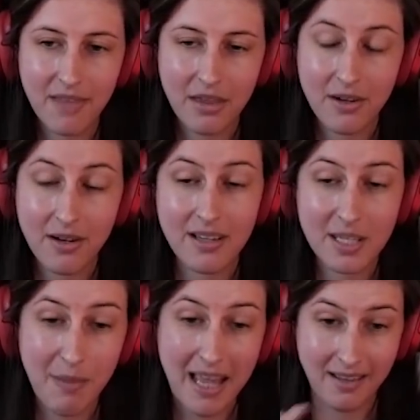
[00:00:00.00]
that they're going to
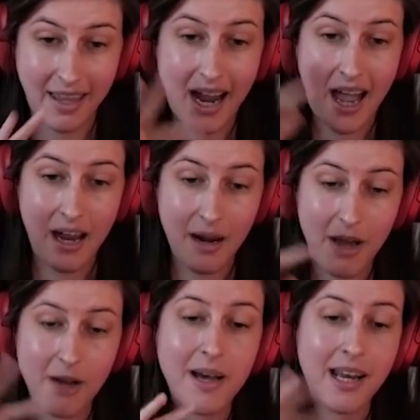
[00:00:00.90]
spend like a high
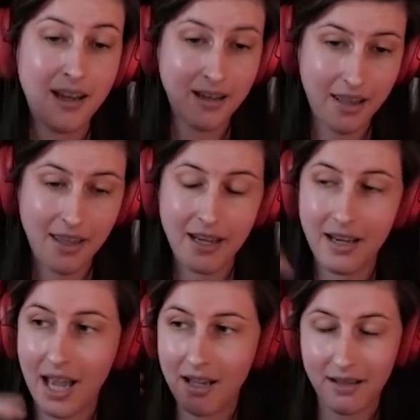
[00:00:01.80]
amount of money and then
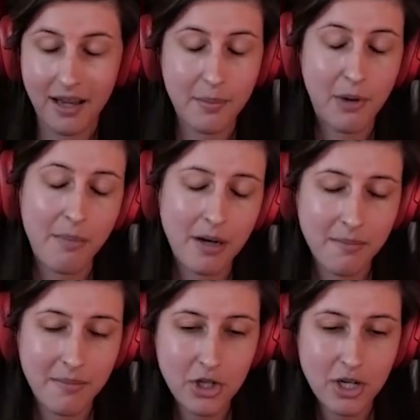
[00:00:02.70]
get like a proper
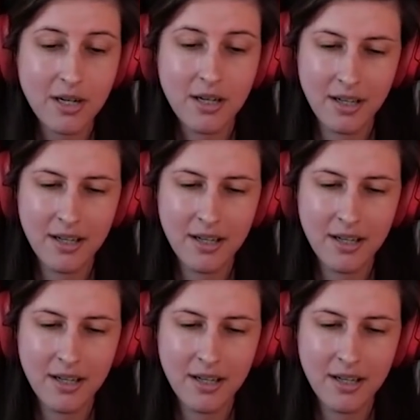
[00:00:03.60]
commission